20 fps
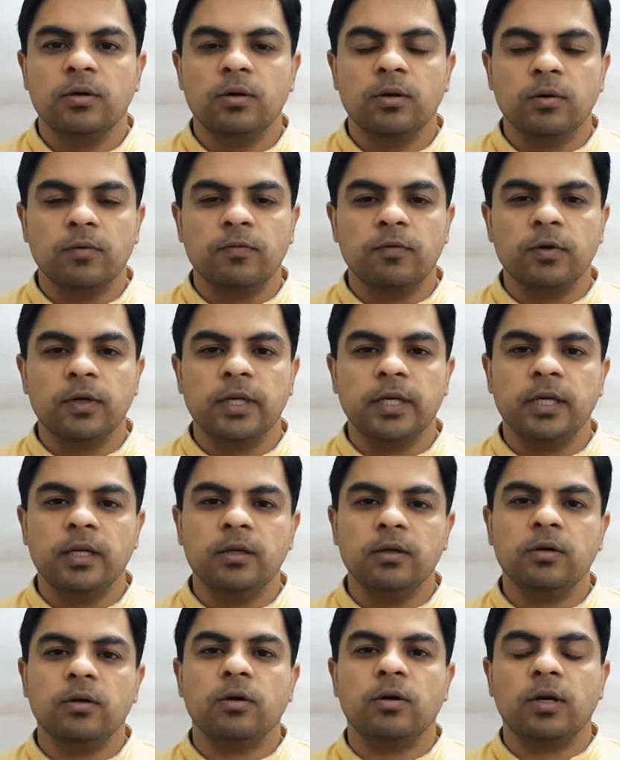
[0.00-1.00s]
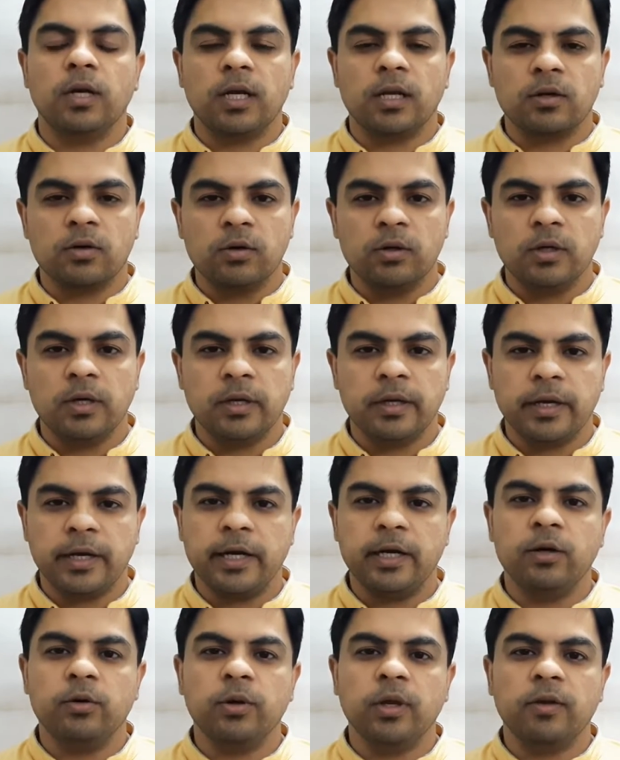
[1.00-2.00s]
Hopefully all are good
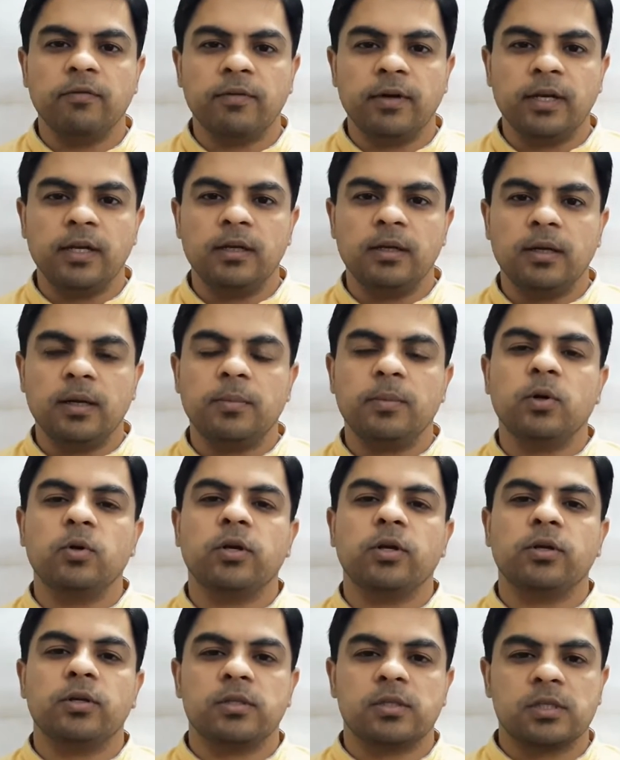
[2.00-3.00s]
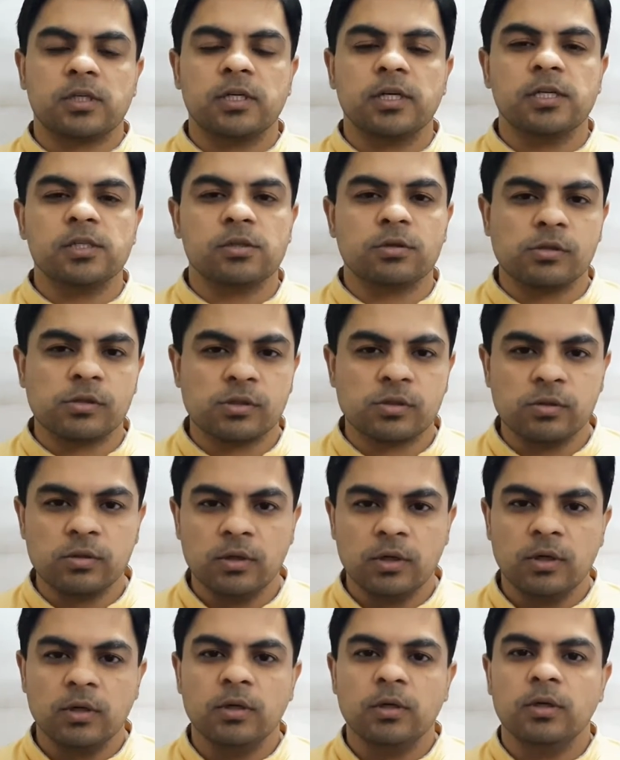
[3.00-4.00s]
and doing well about your studies
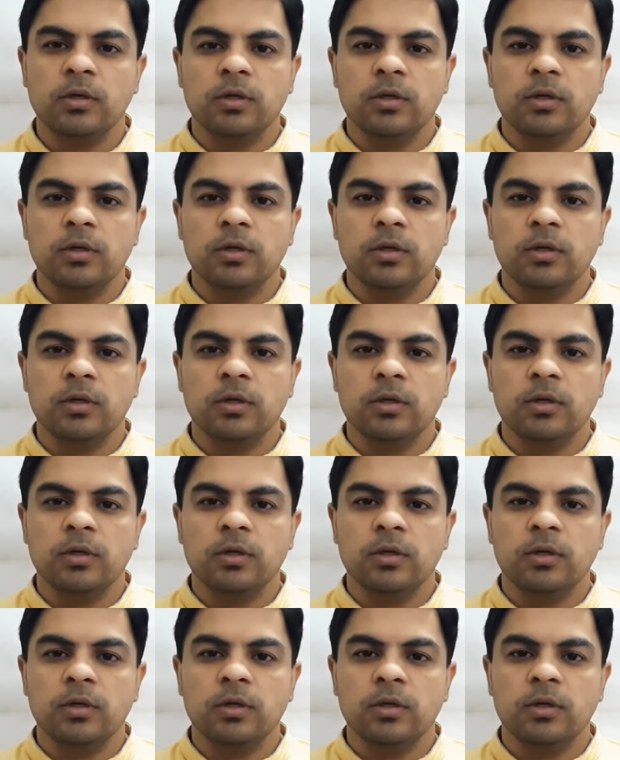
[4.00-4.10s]
also.